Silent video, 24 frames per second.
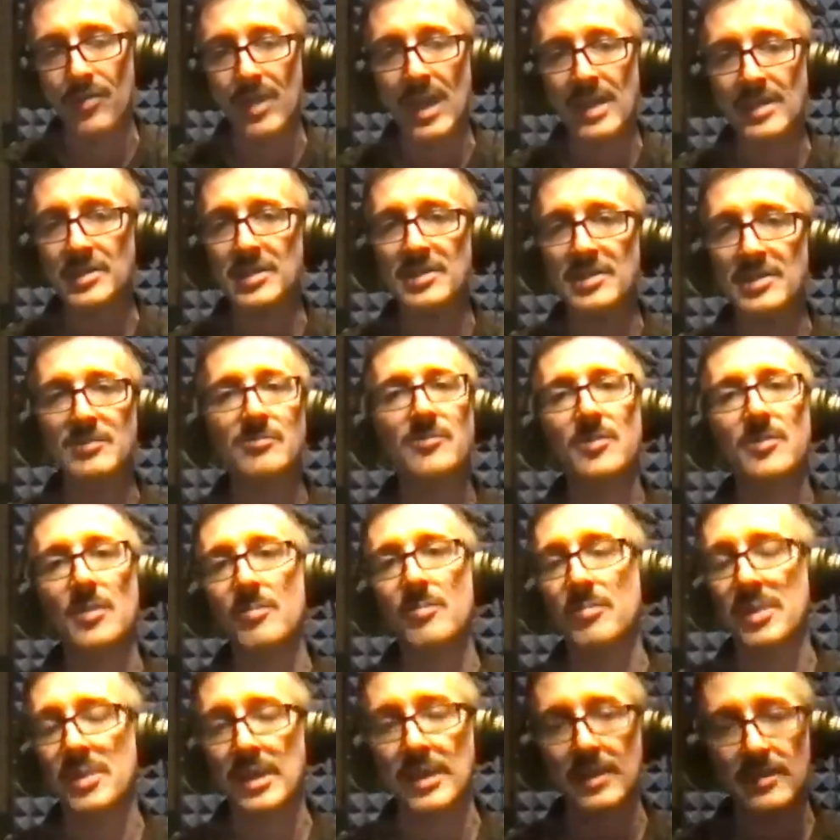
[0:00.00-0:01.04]
and that's just
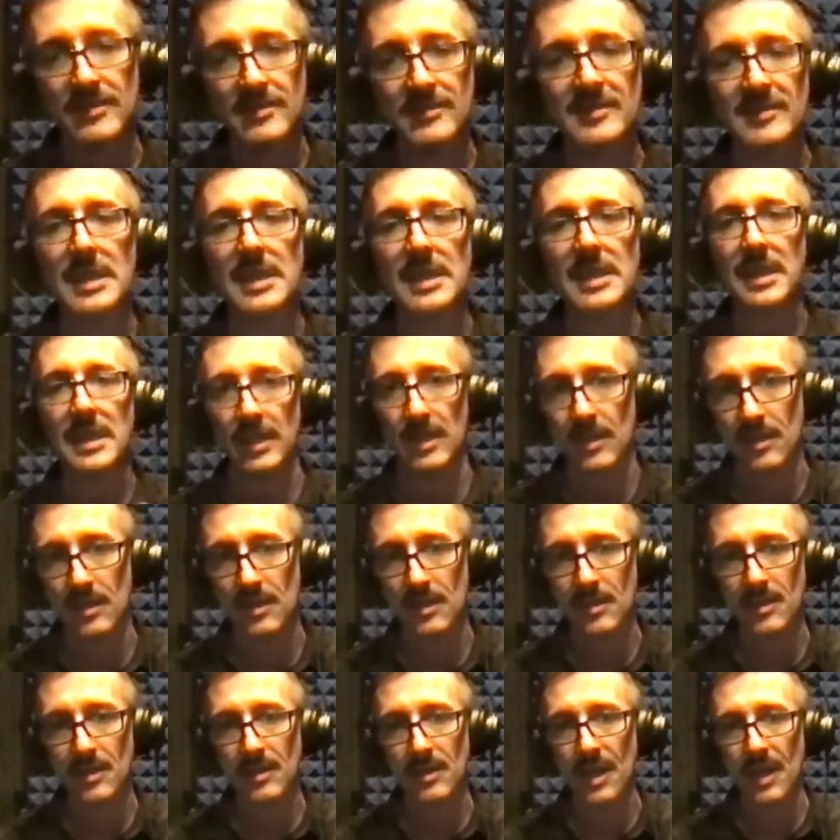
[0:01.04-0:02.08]
from being seen,
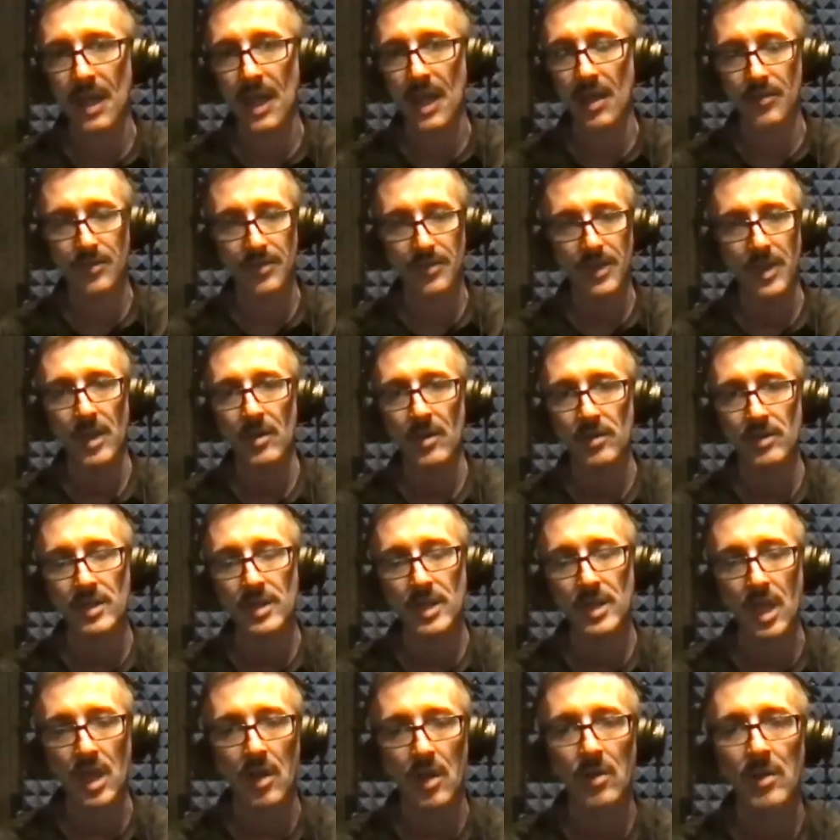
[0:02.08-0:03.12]
mm-hmm. out
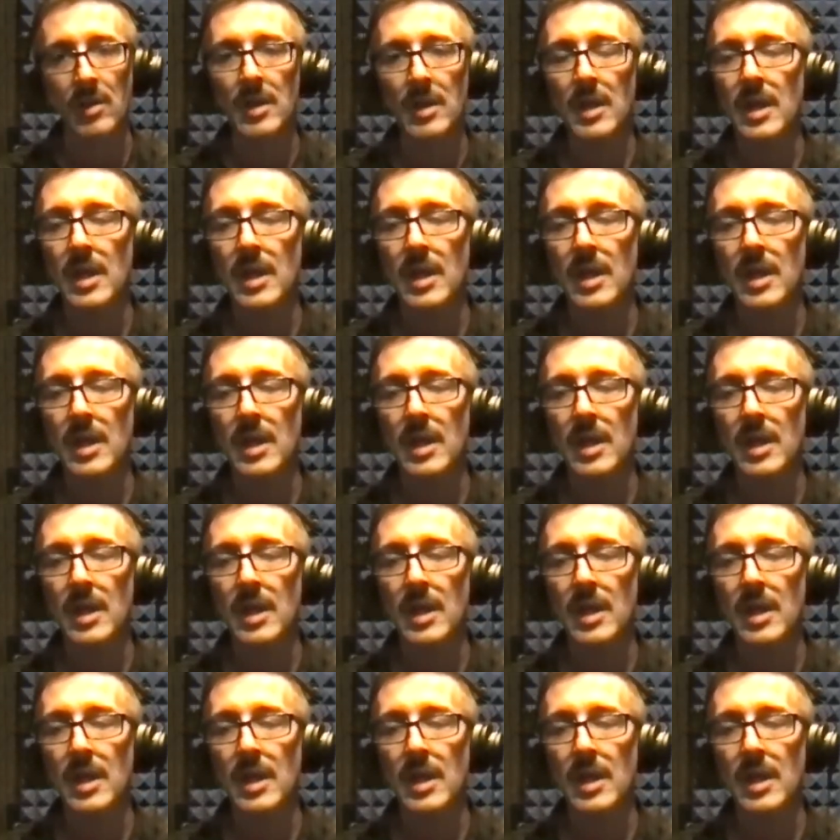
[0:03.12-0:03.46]
there.